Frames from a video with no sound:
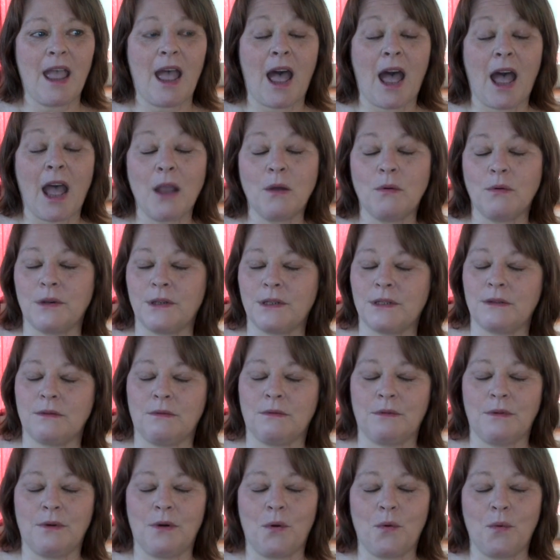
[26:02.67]
I was
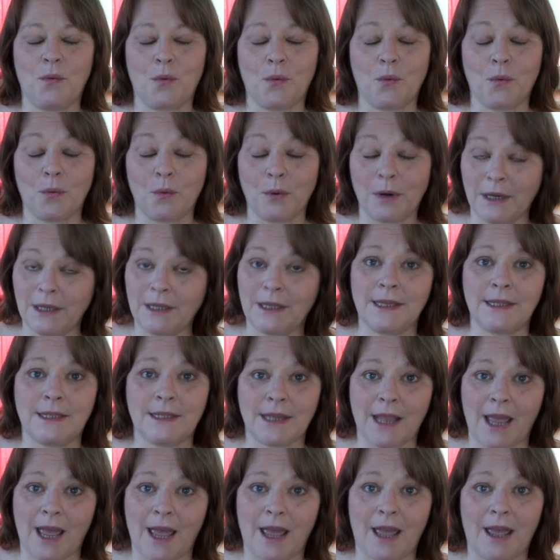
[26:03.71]
really
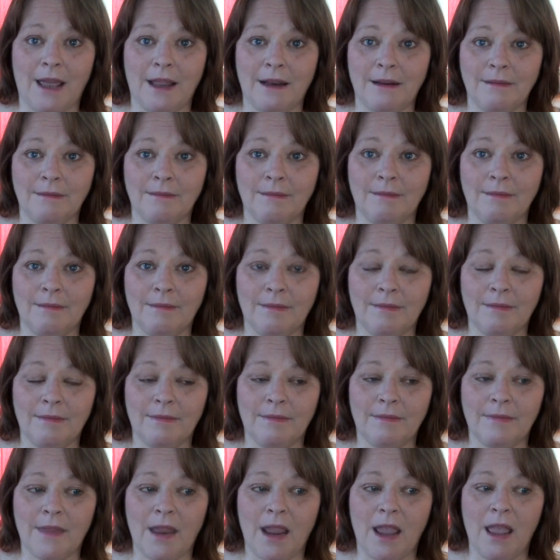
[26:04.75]
sad.
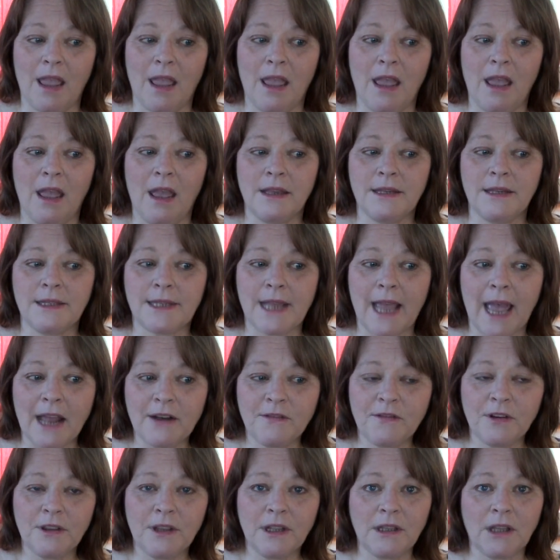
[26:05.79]

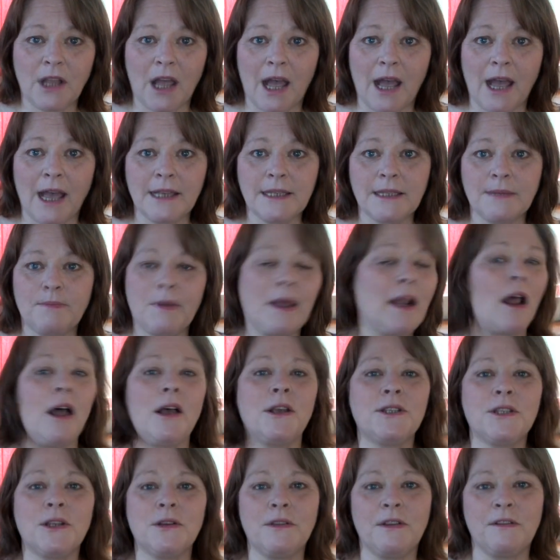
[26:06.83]
Sad for the loss, but
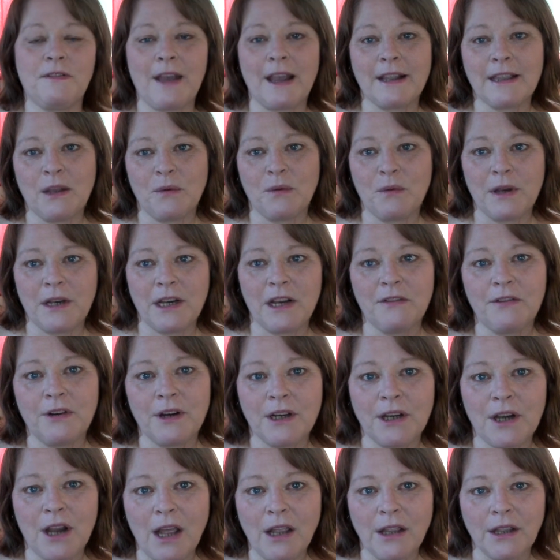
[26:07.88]
also the fact that we never
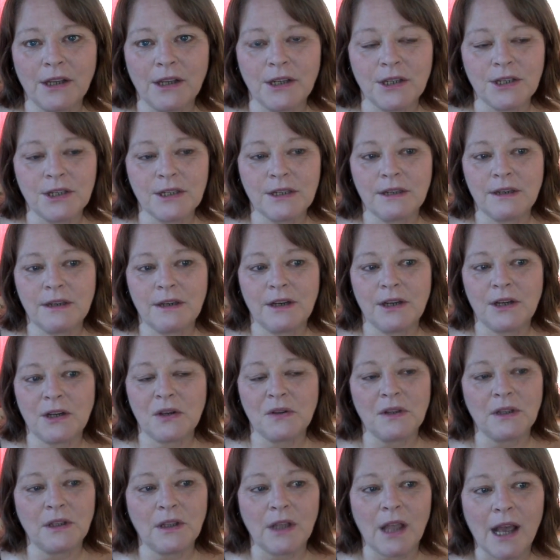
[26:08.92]
acknowledged,
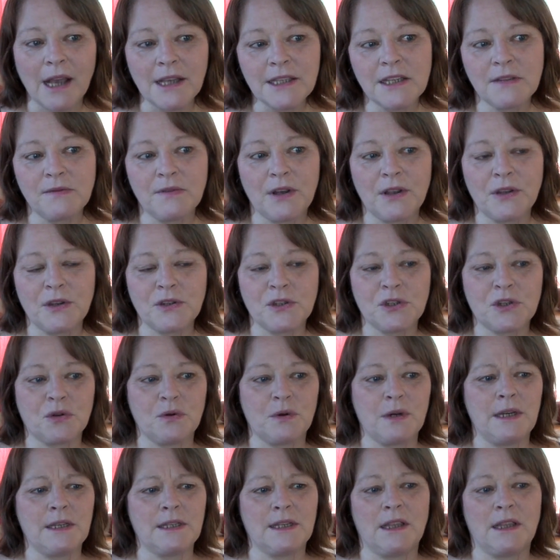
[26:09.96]
the loss of all those
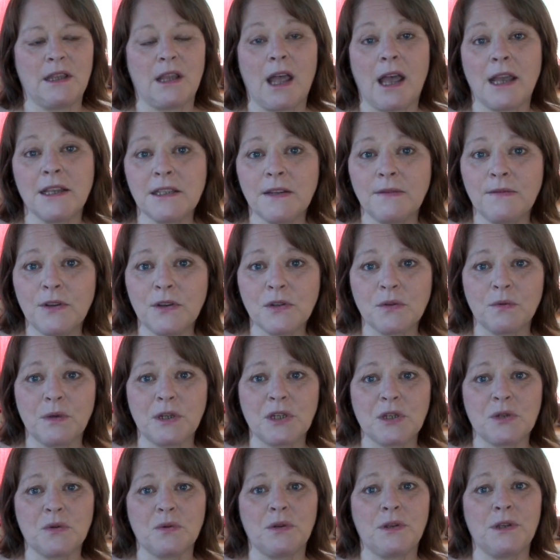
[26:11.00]
trees, the loss of those
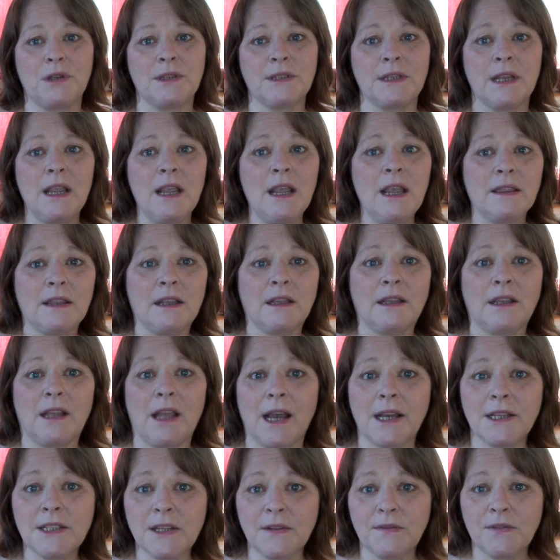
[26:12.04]
rituals, the
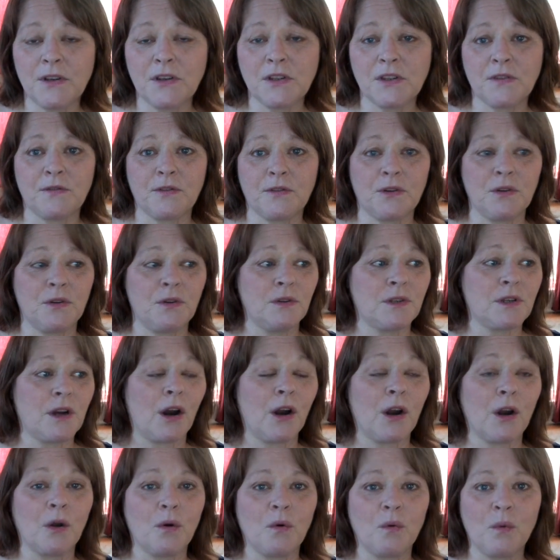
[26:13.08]
loss of those foods,
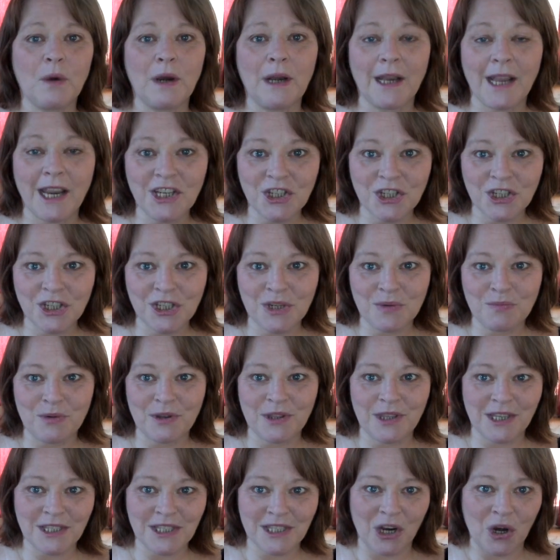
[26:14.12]
our relationship
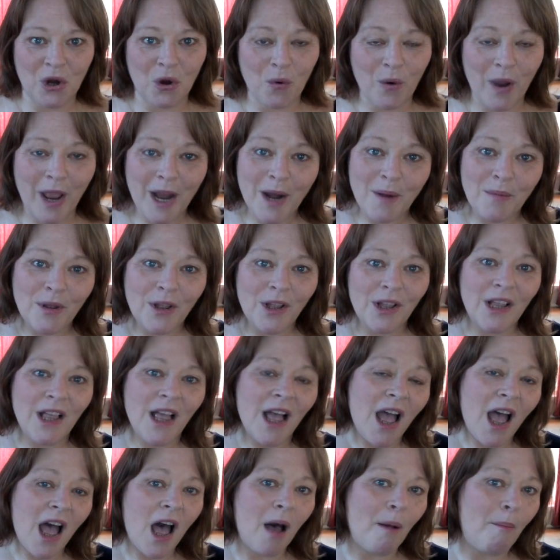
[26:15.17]
with this incredible,
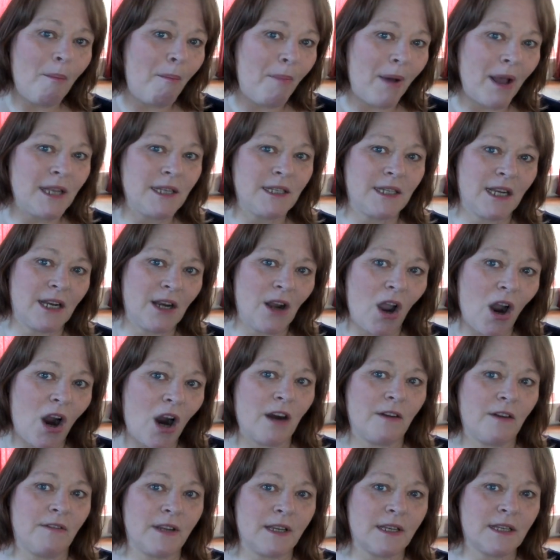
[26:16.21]
abundant
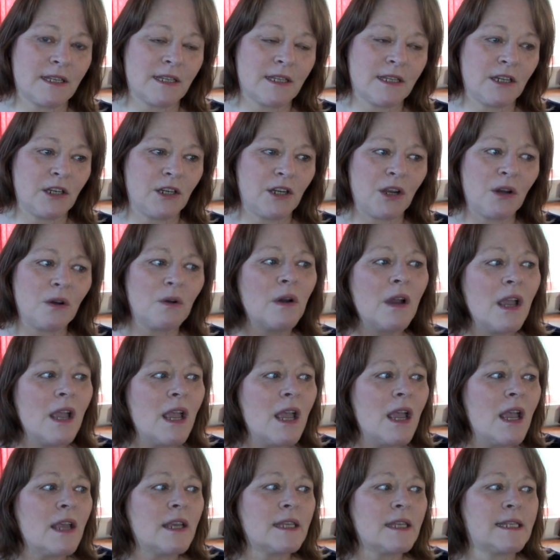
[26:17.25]
harvest.
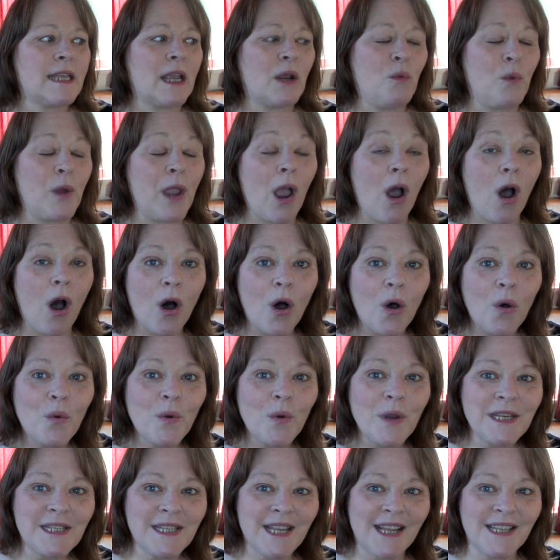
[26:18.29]
It's like we
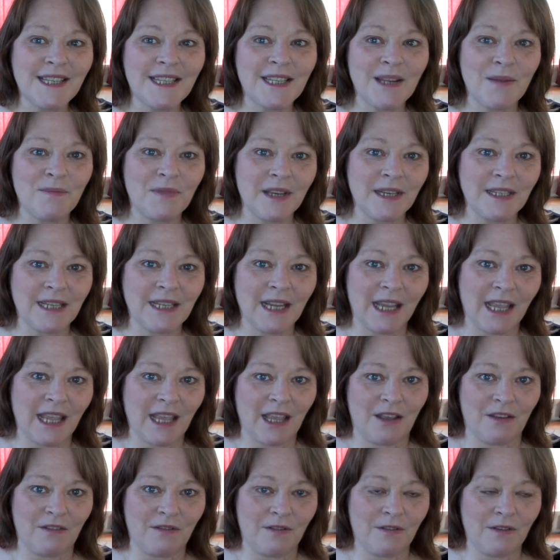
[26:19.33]
always had something to
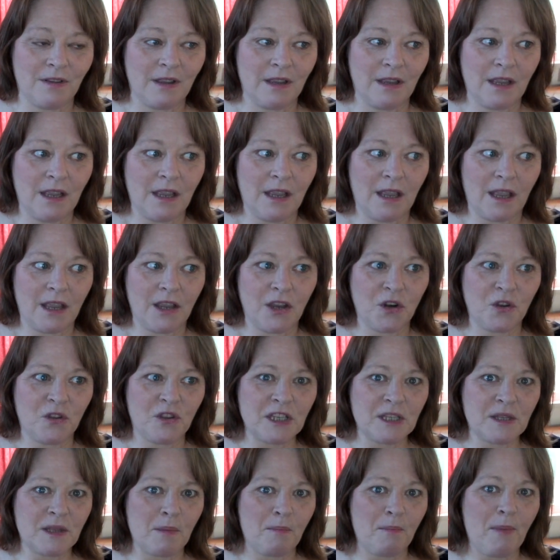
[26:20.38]
give.
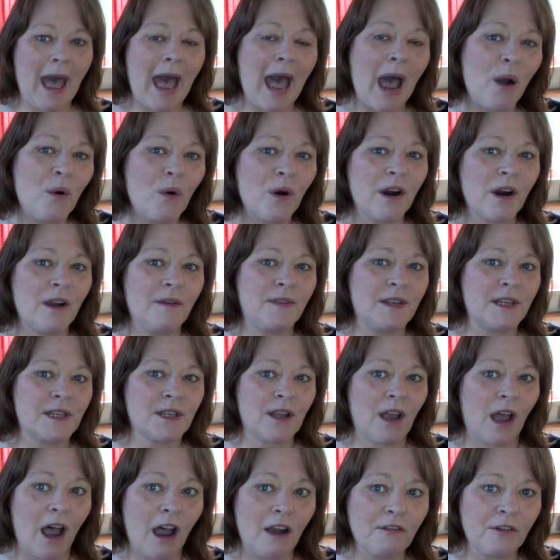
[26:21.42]
The power of this
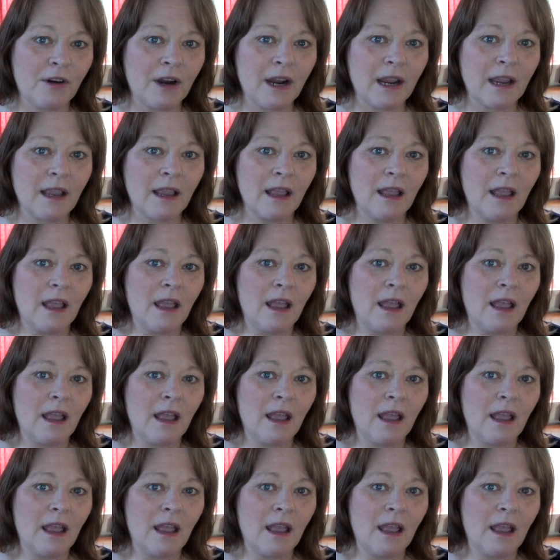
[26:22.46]
offering.